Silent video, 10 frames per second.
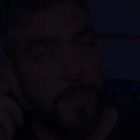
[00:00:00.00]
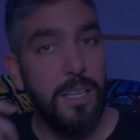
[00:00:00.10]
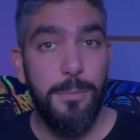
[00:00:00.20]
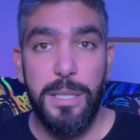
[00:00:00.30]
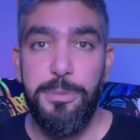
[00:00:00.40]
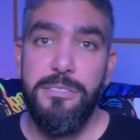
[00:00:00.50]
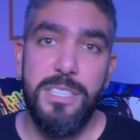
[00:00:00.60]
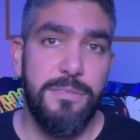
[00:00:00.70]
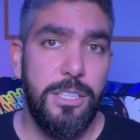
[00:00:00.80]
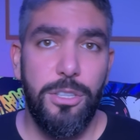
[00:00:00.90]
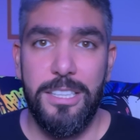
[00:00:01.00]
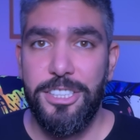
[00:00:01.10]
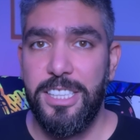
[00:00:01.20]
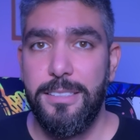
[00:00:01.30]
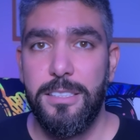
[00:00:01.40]
In my previous video, I
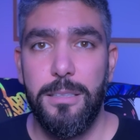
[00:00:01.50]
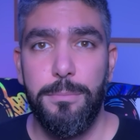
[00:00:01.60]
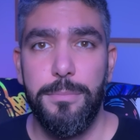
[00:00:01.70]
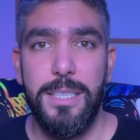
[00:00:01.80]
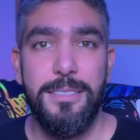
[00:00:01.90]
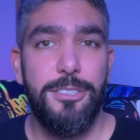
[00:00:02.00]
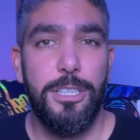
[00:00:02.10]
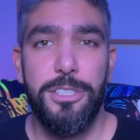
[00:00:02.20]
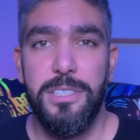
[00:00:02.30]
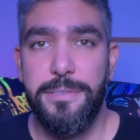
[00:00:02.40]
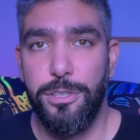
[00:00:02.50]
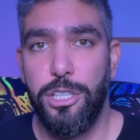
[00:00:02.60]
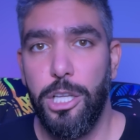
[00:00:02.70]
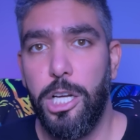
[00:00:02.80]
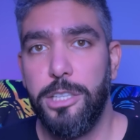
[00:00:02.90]
shared some instructions for
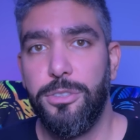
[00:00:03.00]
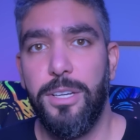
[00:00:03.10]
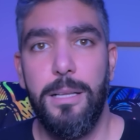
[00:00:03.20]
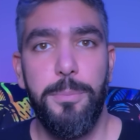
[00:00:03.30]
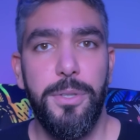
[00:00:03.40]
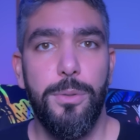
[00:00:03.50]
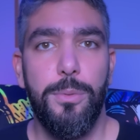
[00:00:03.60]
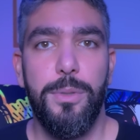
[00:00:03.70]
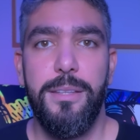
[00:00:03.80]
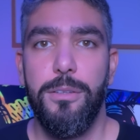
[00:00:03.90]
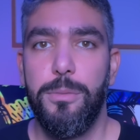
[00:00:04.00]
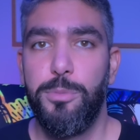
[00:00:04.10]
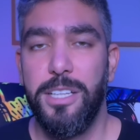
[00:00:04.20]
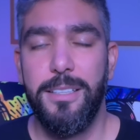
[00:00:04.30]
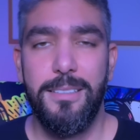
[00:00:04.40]
Claude to help you with your
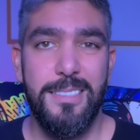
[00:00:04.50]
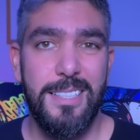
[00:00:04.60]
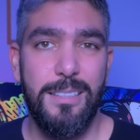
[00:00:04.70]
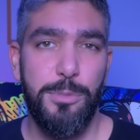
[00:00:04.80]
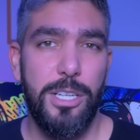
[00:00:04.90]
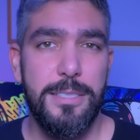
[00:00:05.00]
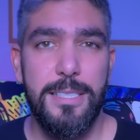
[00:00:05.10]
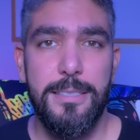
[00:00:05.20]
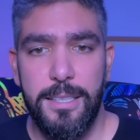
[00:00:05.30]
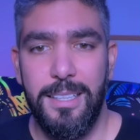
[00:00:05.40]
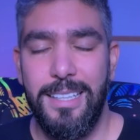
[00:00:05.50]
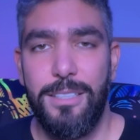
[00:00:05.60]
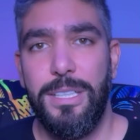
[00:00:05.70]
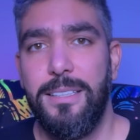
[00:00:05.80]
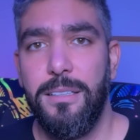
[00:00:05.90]
product design process, like
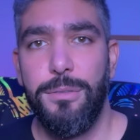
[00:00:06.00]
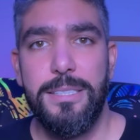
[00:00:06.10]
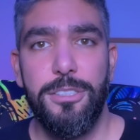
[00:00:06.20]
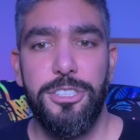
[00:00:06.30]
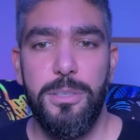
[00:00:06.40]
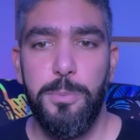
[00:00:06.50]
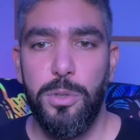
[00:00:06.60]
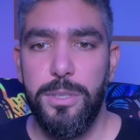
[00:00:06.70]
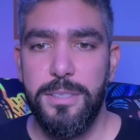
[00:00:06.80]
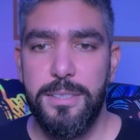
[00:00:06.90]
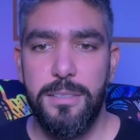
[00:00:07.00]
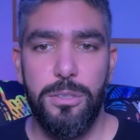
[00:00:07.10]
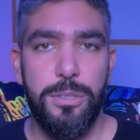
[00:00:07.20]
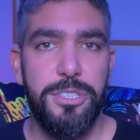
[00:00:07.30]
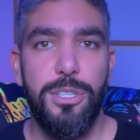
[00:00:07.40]
creating research reports
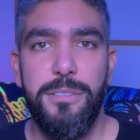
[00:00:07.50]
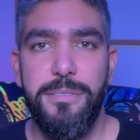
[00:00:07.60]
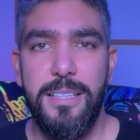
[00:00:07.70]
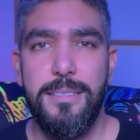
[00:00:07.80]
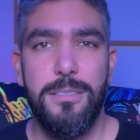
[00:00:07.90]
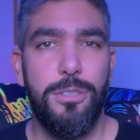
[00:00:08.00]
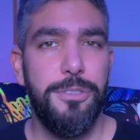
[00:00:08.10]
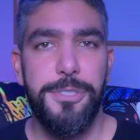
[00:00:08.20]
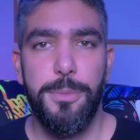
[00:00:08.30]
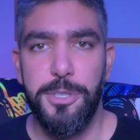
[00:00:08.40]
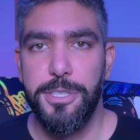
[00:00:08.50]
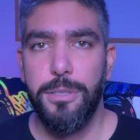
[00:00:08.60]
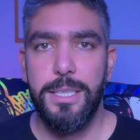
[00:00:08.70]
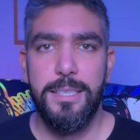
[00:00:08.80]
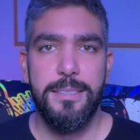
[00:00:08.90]
or surveys or user
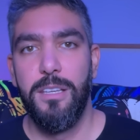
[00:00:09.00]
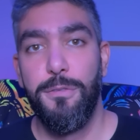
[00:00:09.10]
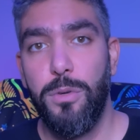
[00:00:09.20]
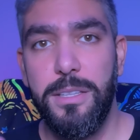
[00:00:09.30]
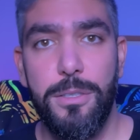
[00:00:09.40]
personas. If you want those